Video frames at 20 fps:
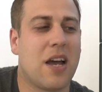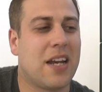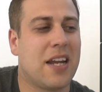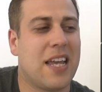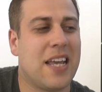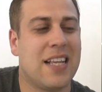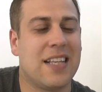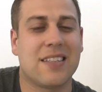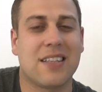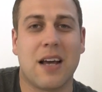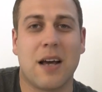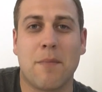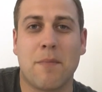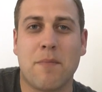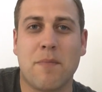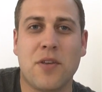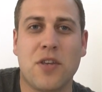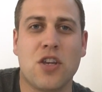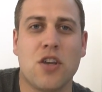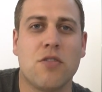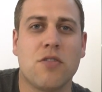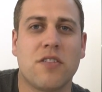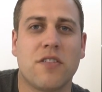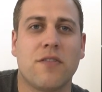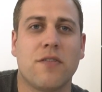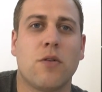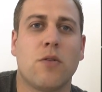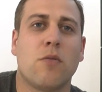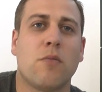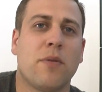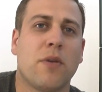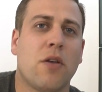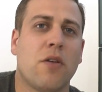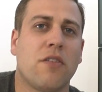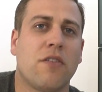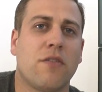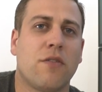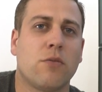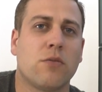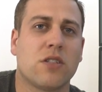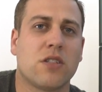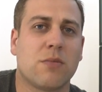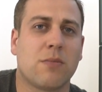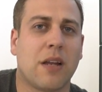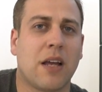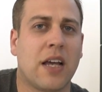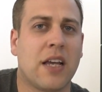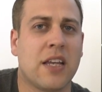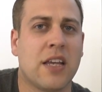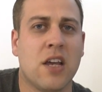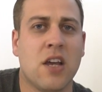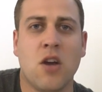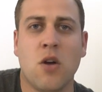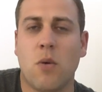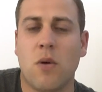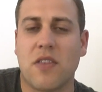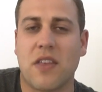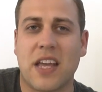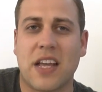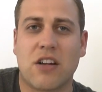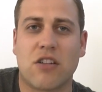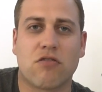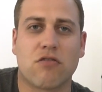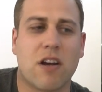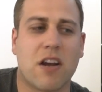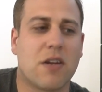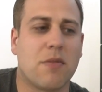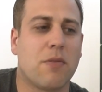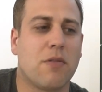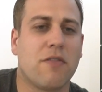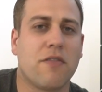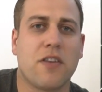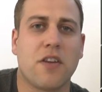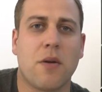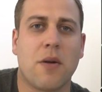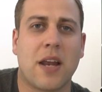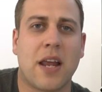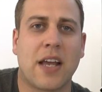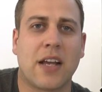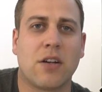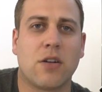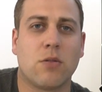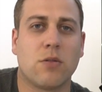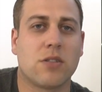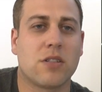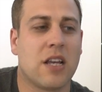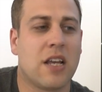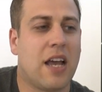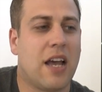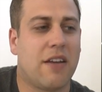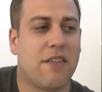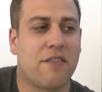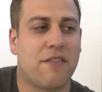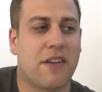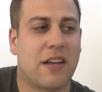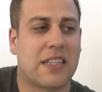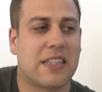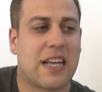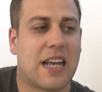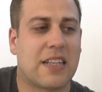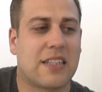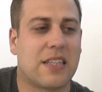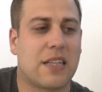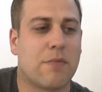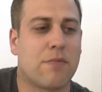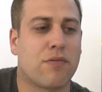And it is a beautiful, beautiful display with incredible viewing angles and fantastic